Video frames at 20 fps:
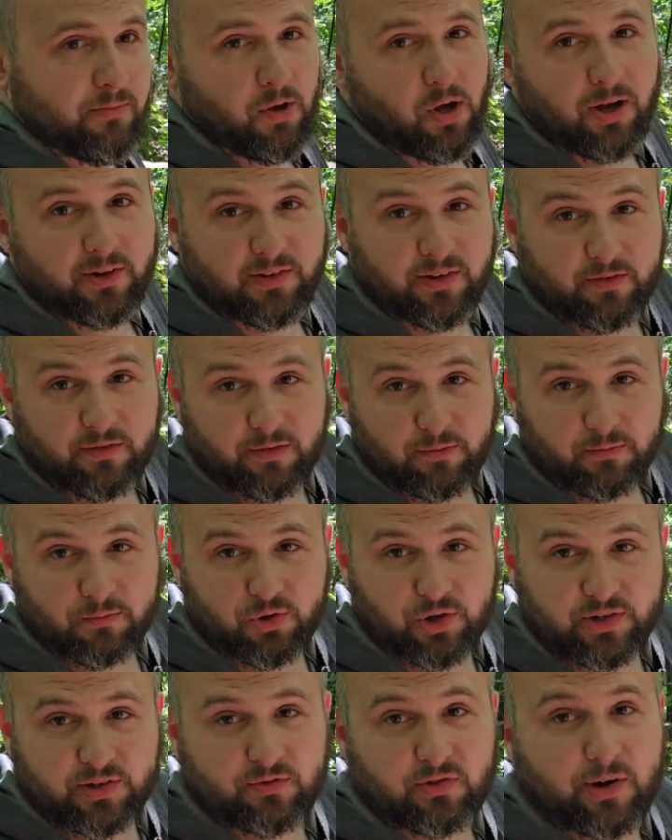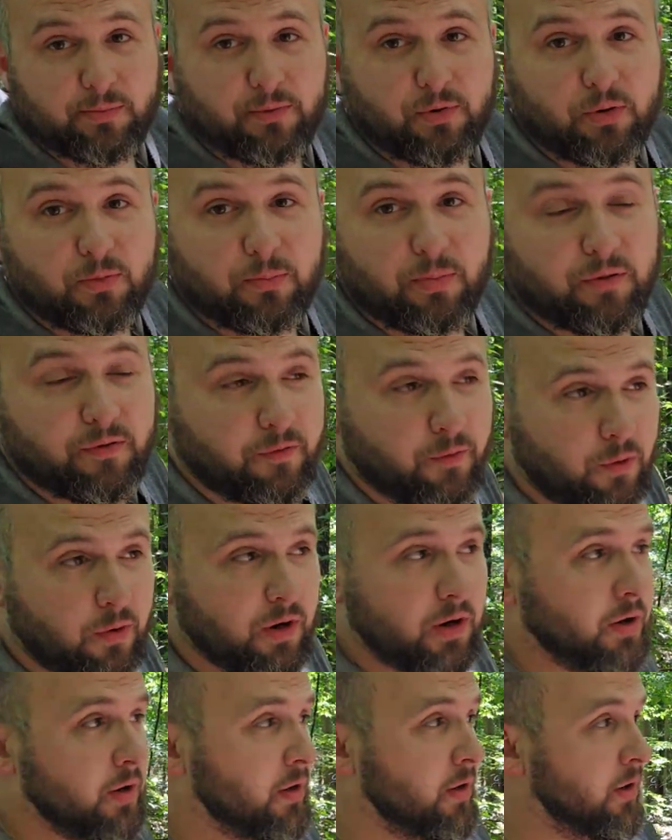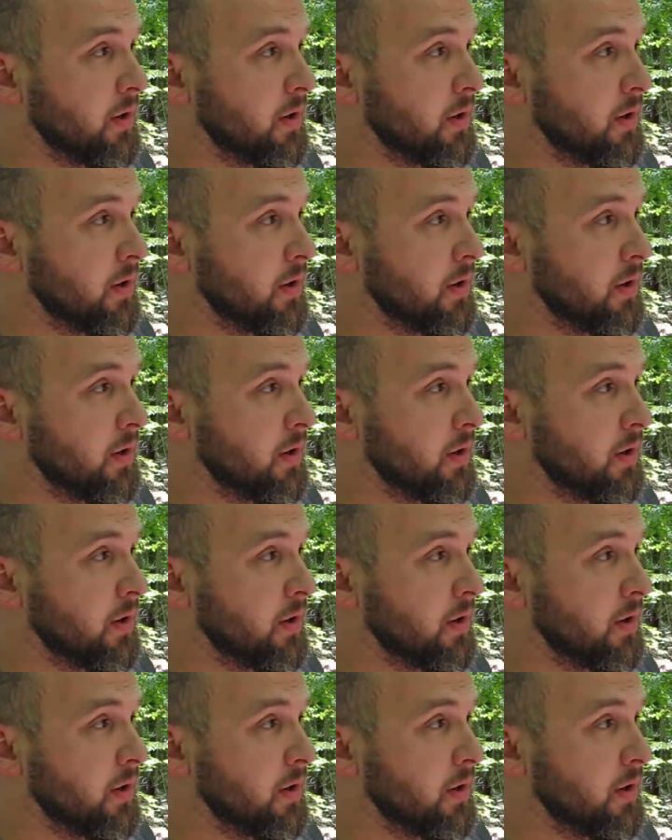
logs up from trees I've dropped before.